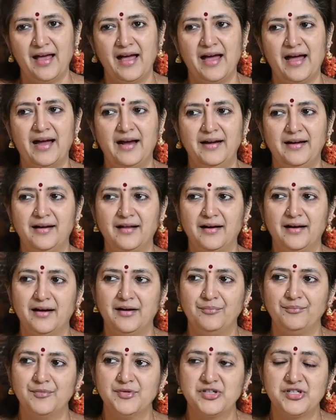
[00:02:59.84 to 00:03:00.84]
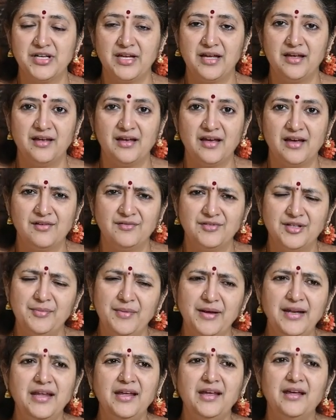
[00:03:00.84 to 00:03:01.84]
And the
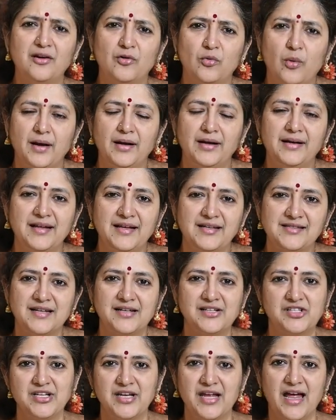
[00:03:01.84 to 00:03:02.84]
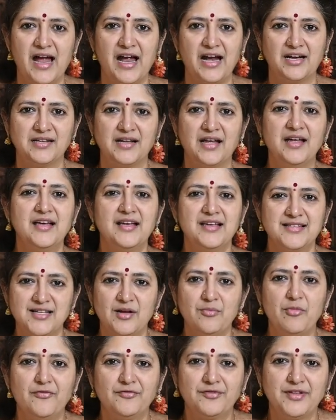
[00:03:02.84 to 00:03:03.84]
many qualities that she had,
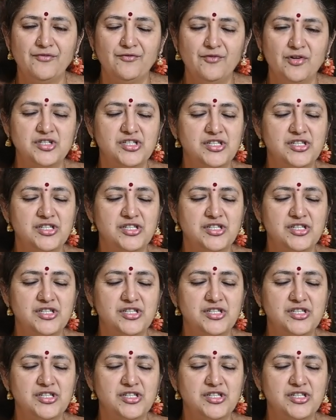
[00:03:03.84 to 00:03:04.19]
some of them were